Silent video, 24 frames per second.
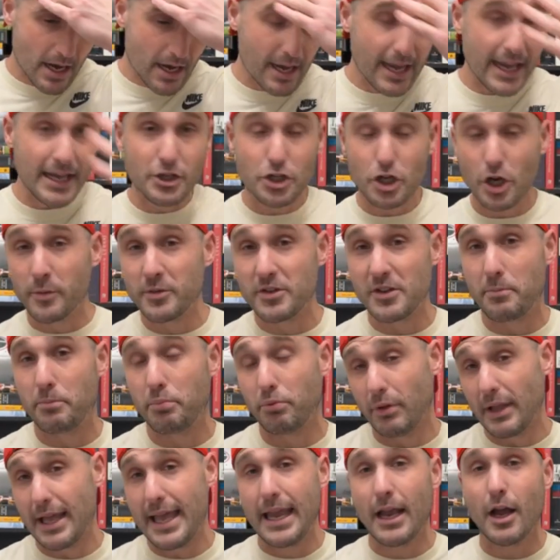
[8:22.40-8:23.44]
In terms of
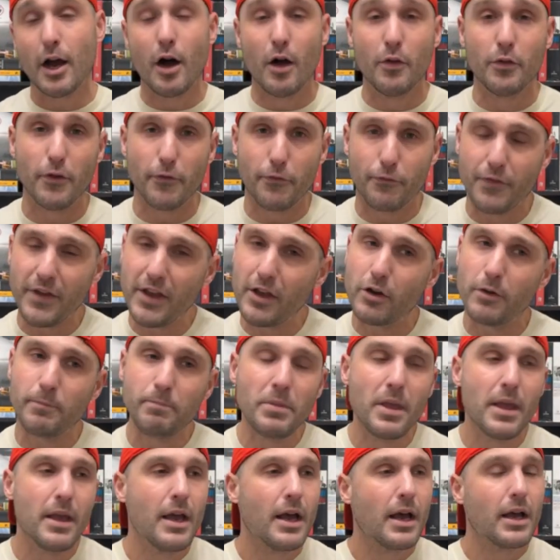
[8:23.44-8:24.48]
playing on the
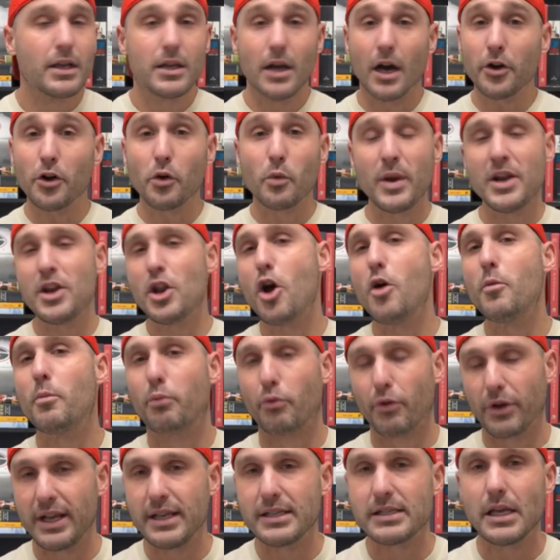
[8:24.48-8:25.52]
field, Gunnar, we know,
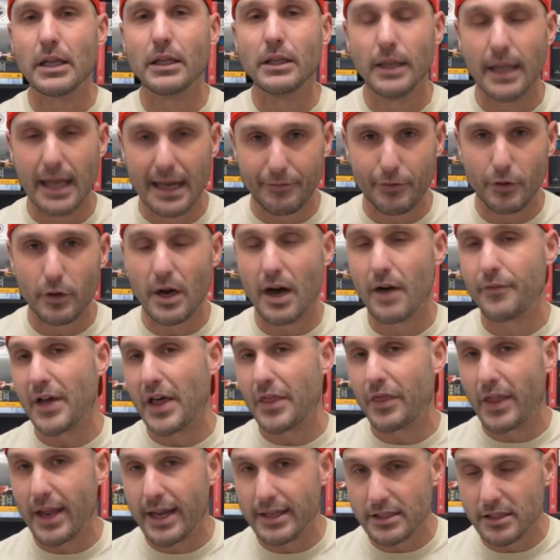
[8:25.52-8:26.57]
brings a level of
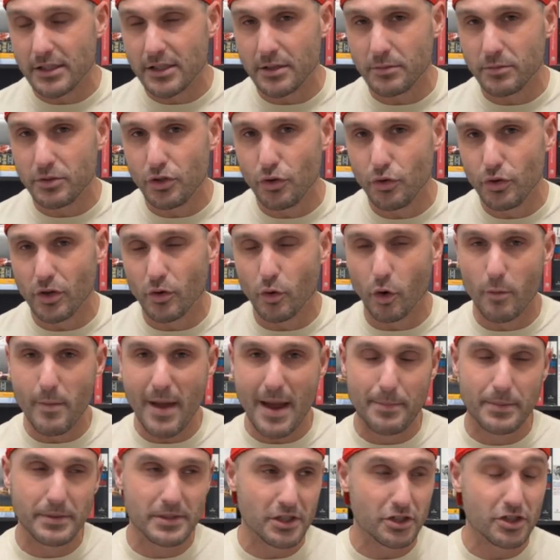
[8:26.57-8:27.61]
athleticism to the
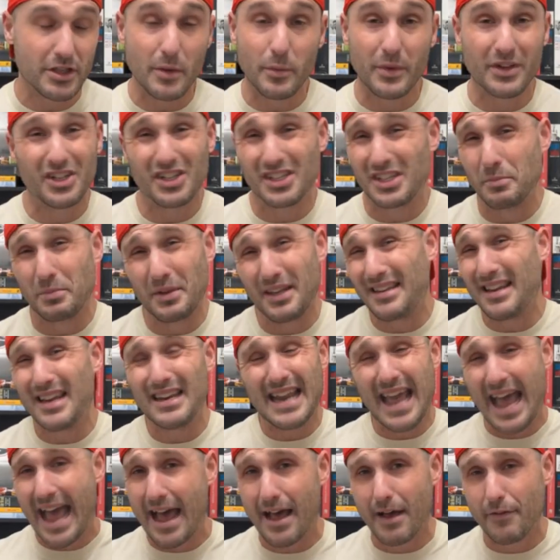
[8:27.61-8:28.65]
quarterback position that we just simply didn't
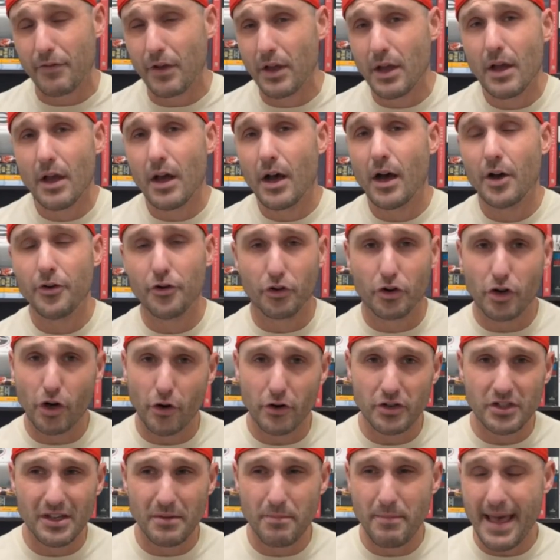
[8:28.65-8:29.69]
have under
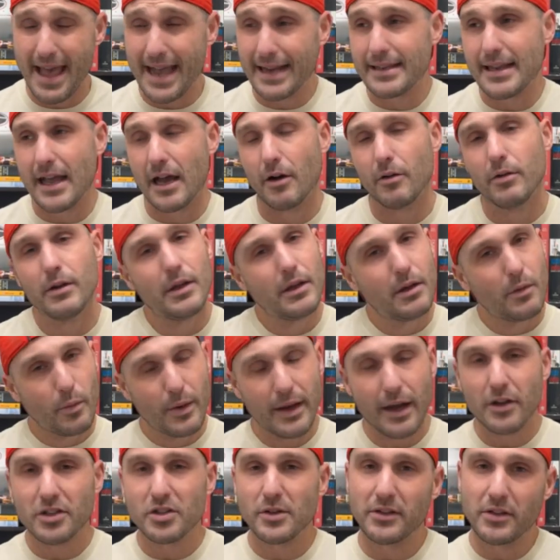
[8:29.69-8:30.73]
Carson Beck. Now, we
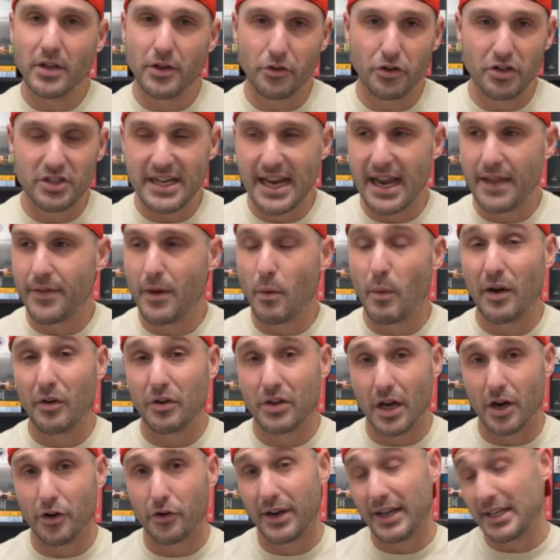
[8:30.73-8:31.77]
also have to understand that while
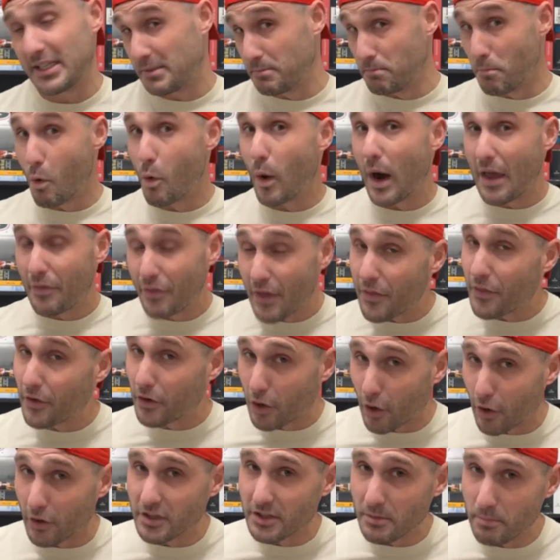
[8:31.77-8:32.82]
Gunnar is more athletic than
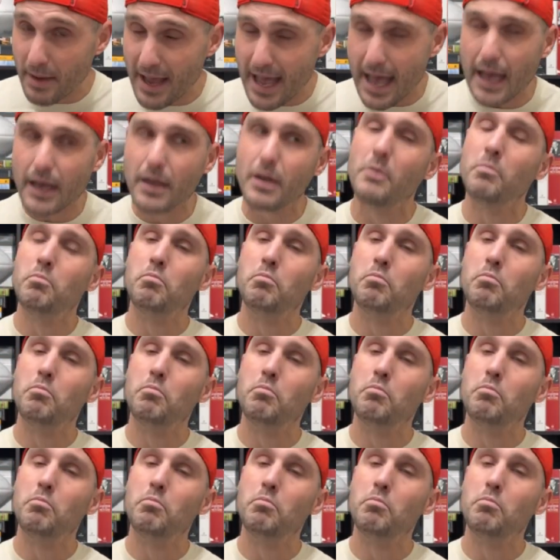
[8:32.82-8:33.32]
Carson Beck,